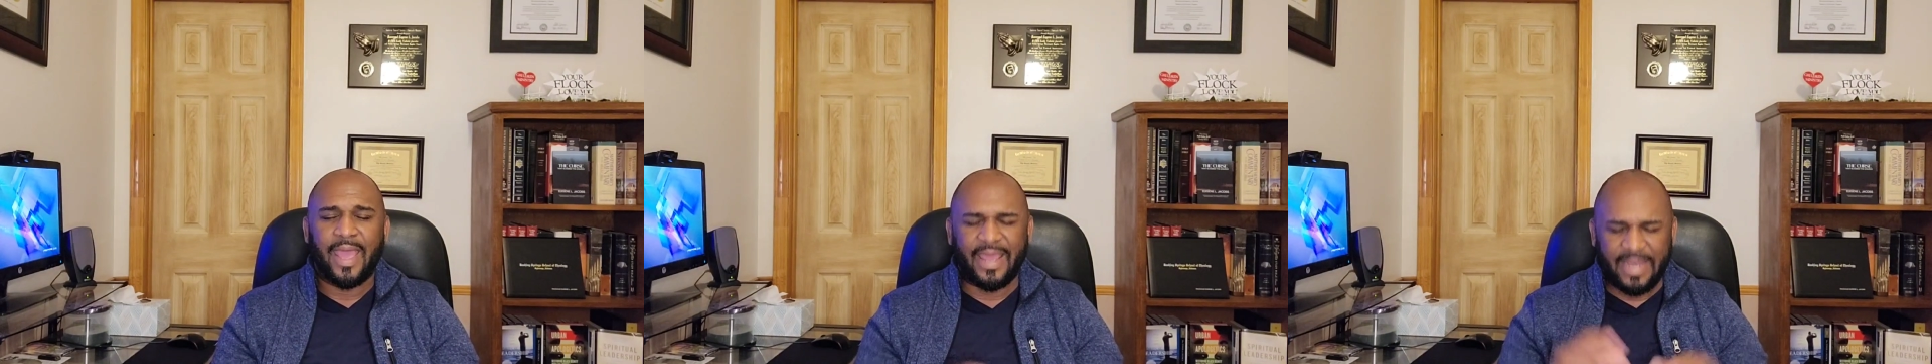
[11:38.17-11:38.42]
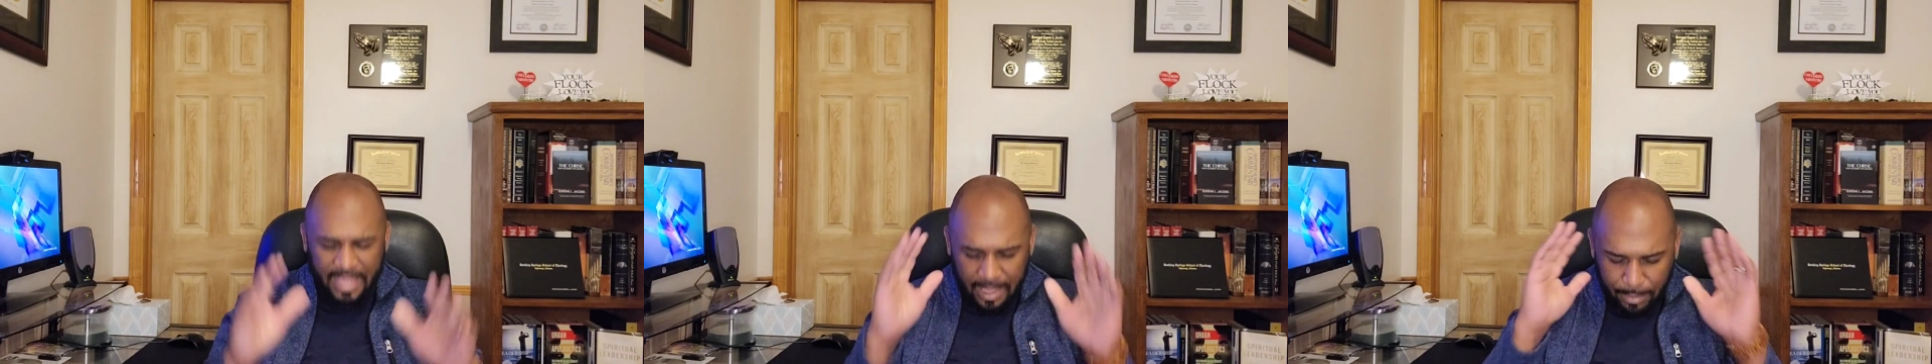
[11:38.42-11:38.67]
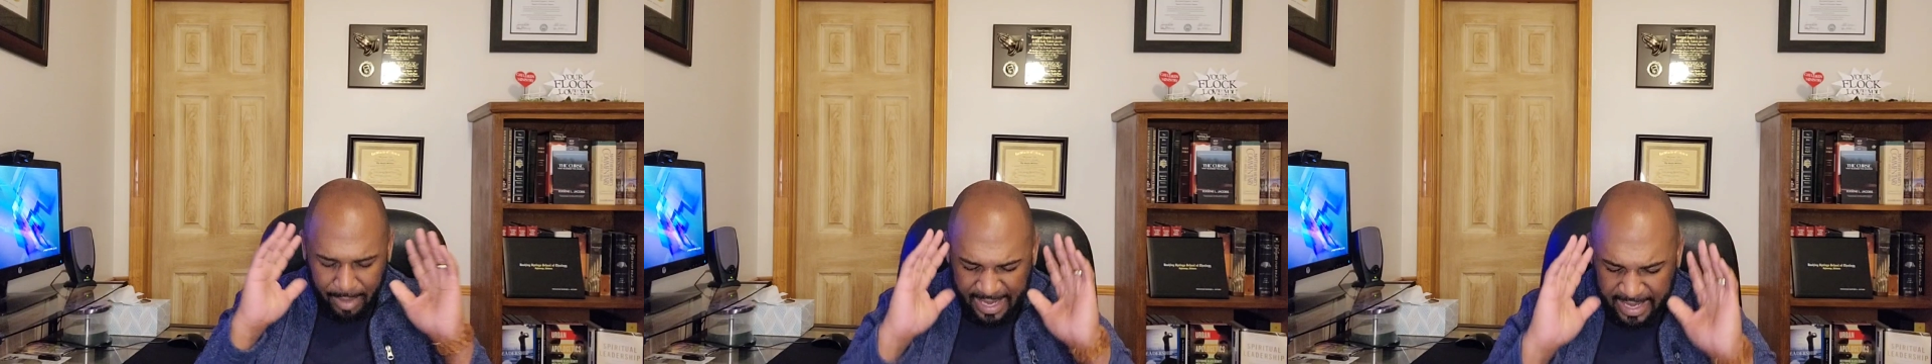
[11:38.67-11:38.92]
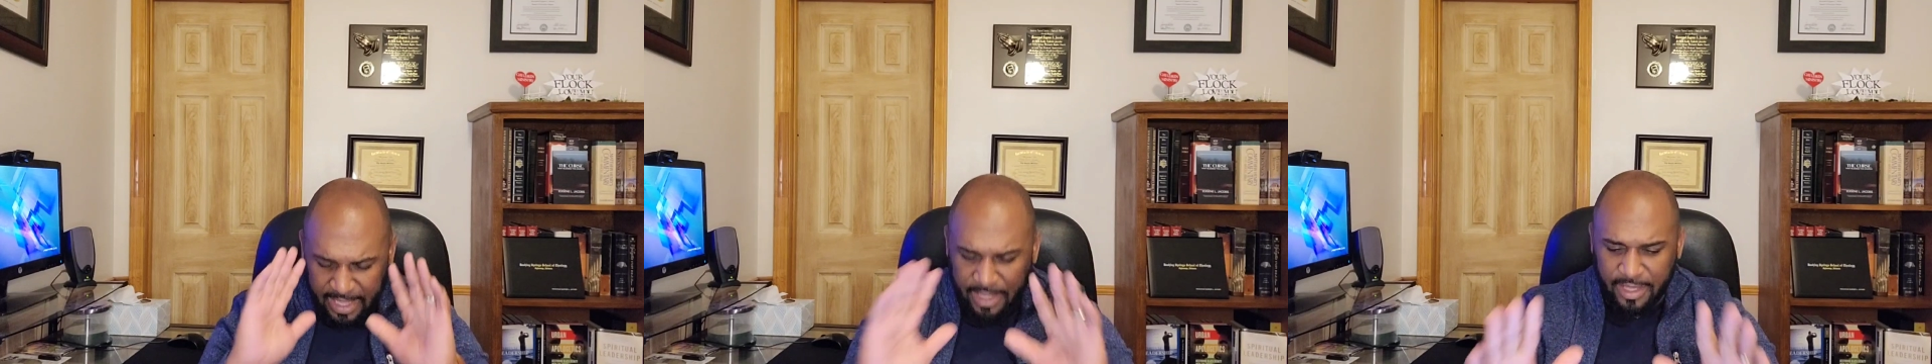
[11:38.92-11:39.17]
and he
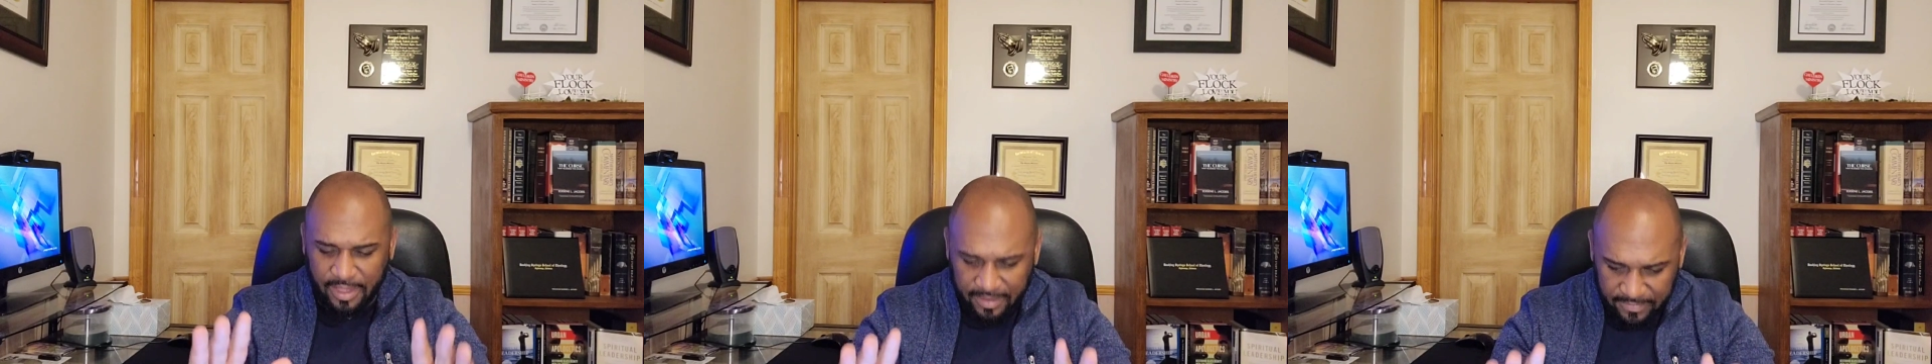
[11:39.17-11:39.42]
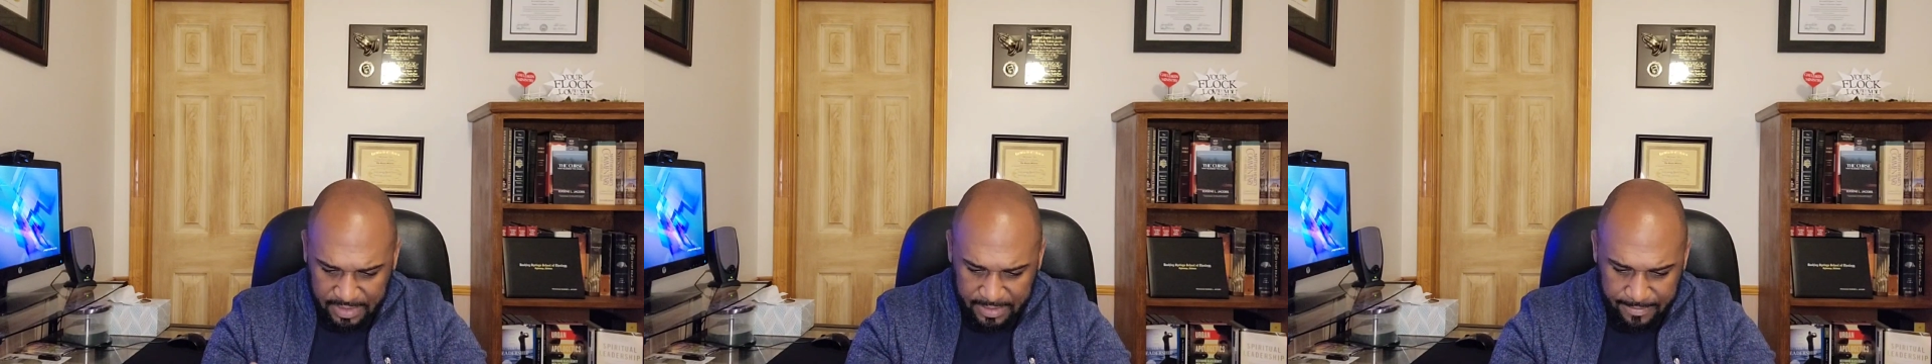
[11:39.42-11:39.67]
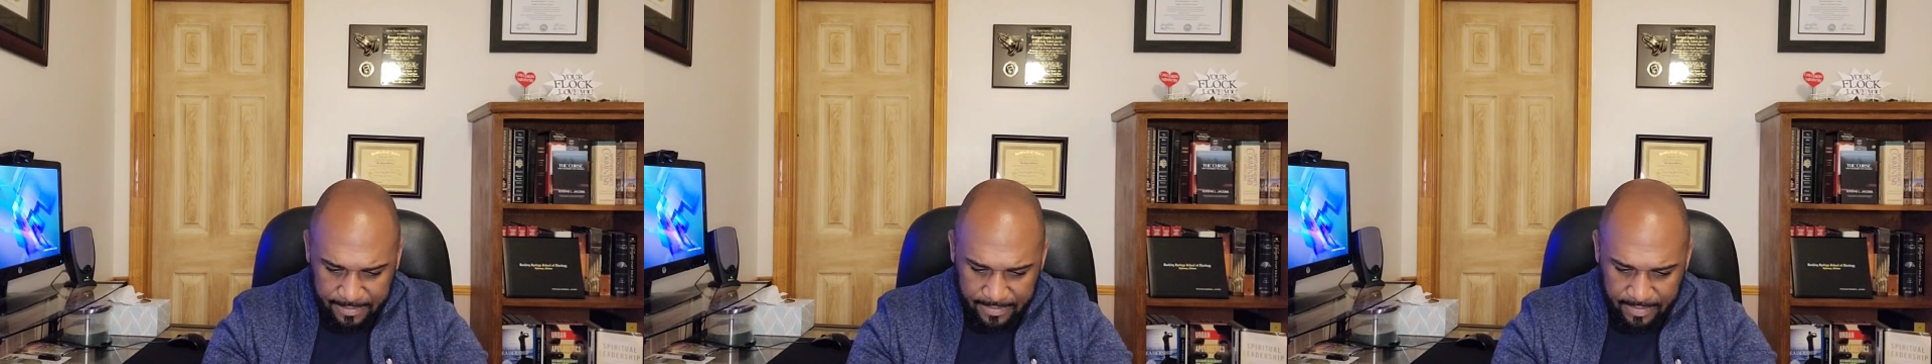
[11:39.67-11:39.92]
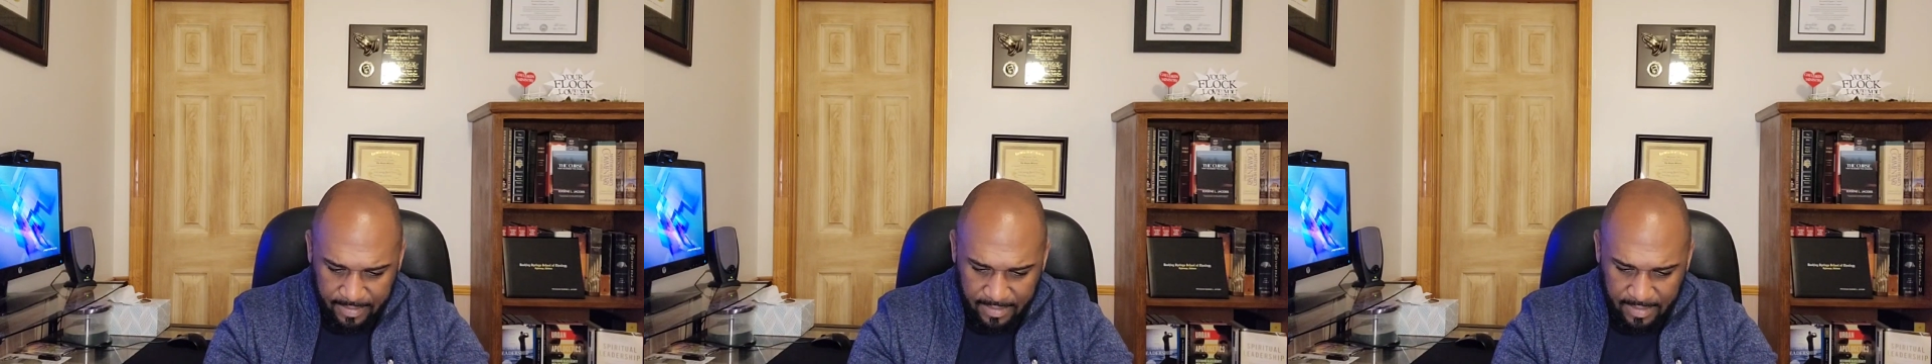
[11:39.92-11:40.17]
believed.
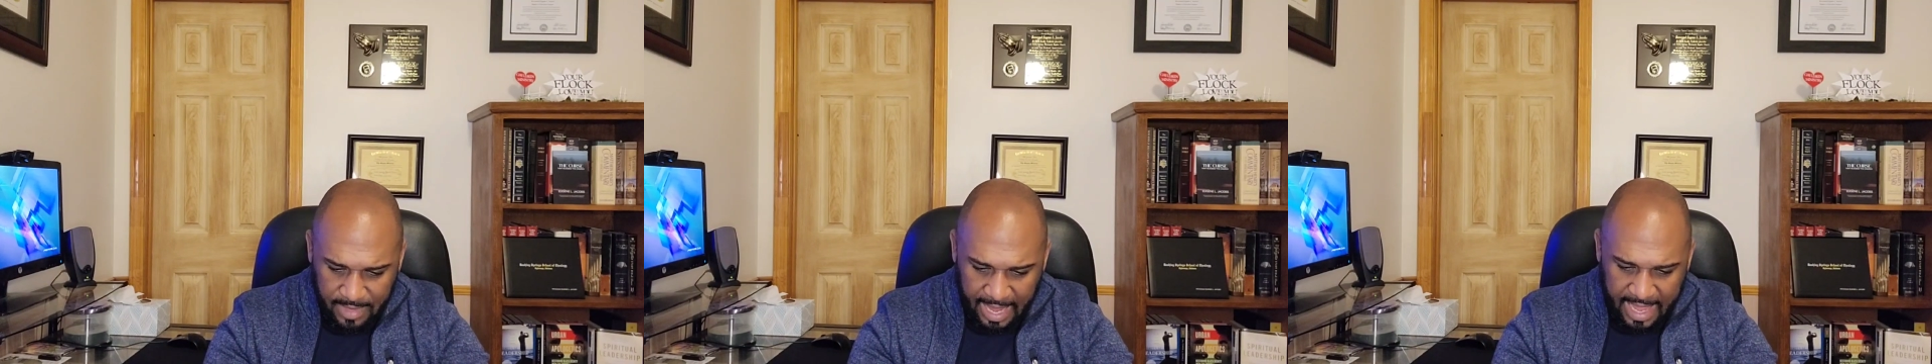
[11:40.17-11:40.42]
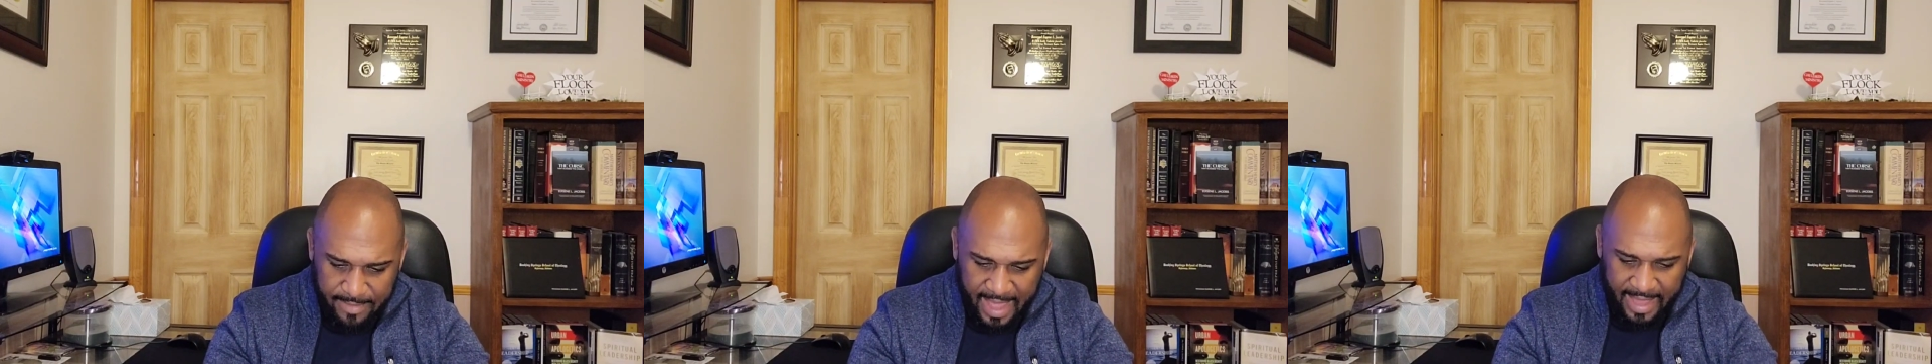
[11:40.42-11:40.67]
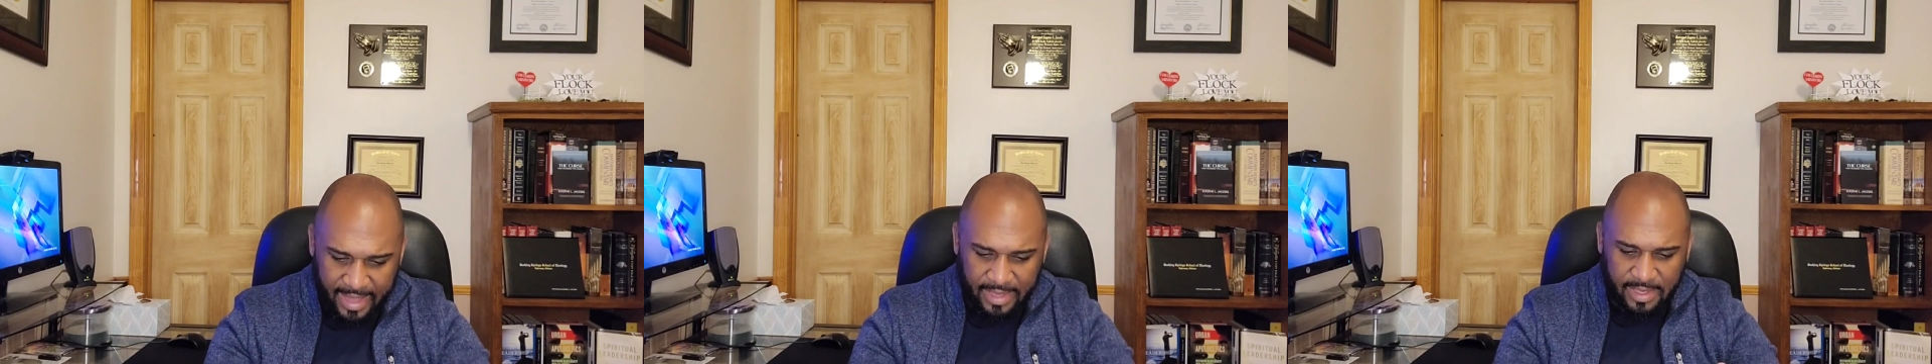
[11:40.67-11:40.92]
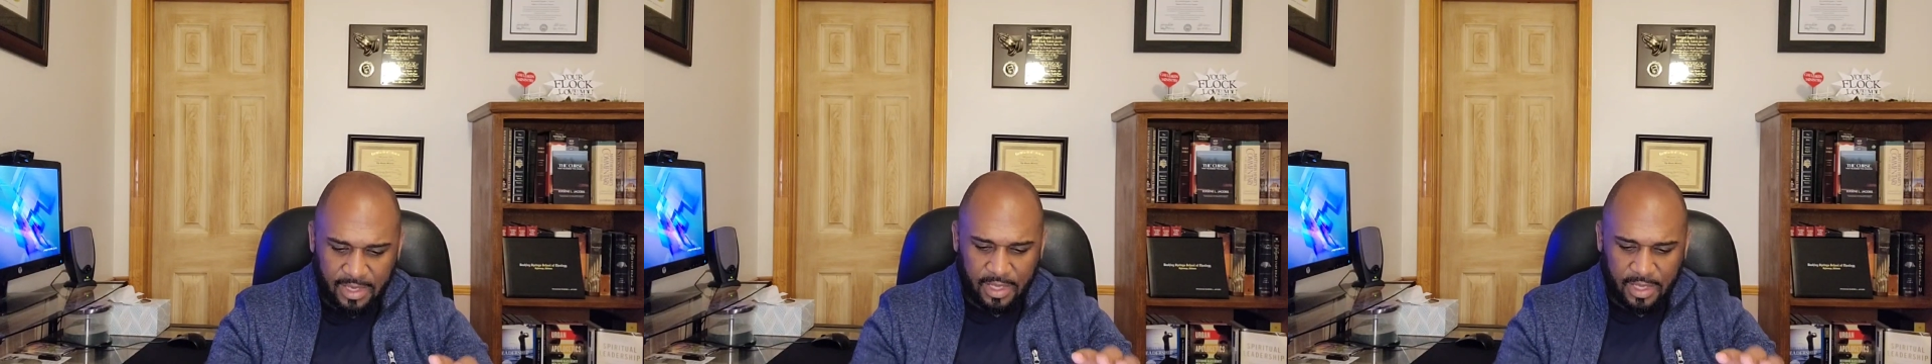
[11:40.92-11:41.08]
Amen.